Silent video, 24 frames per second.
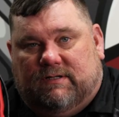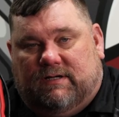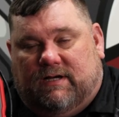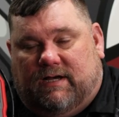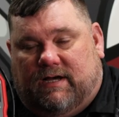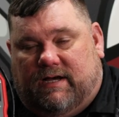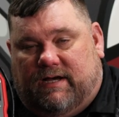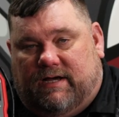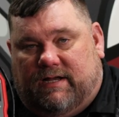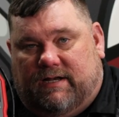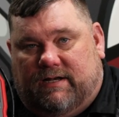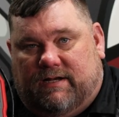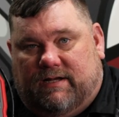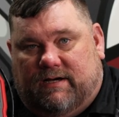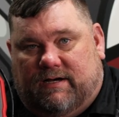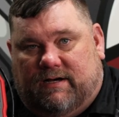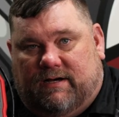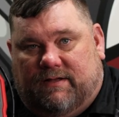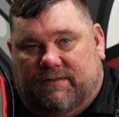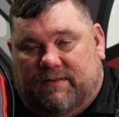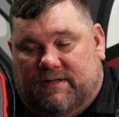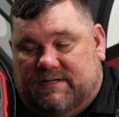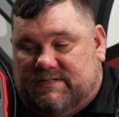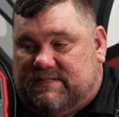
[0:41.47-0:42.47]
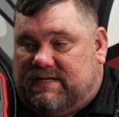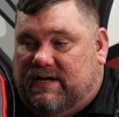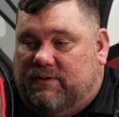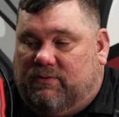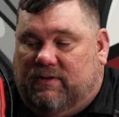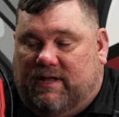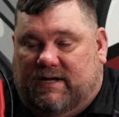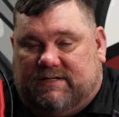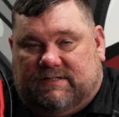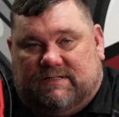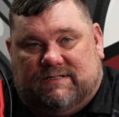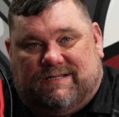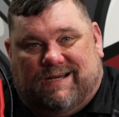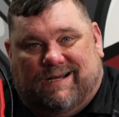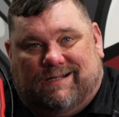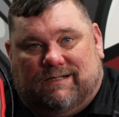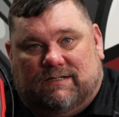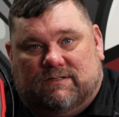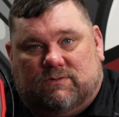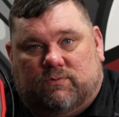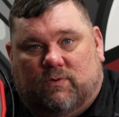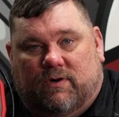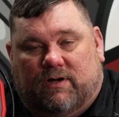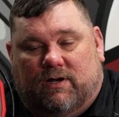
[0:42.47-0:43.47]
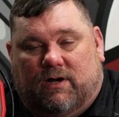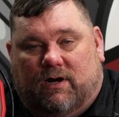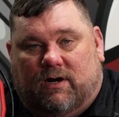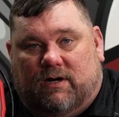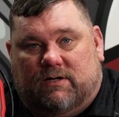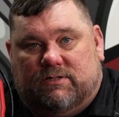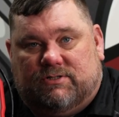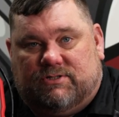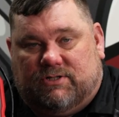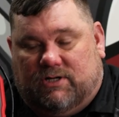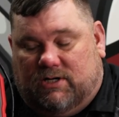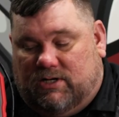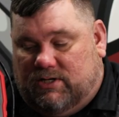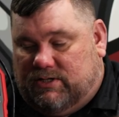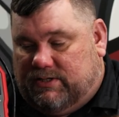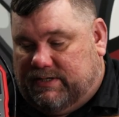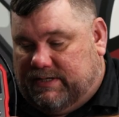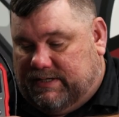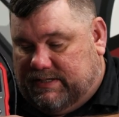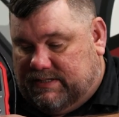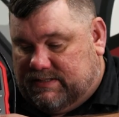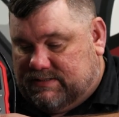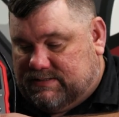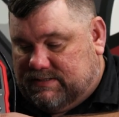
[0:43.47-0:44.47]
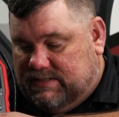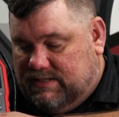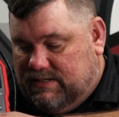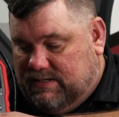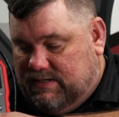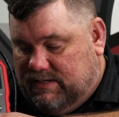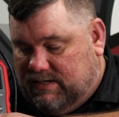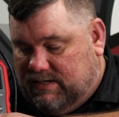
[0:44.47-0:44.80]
and this thing will actually tell us what our draw is.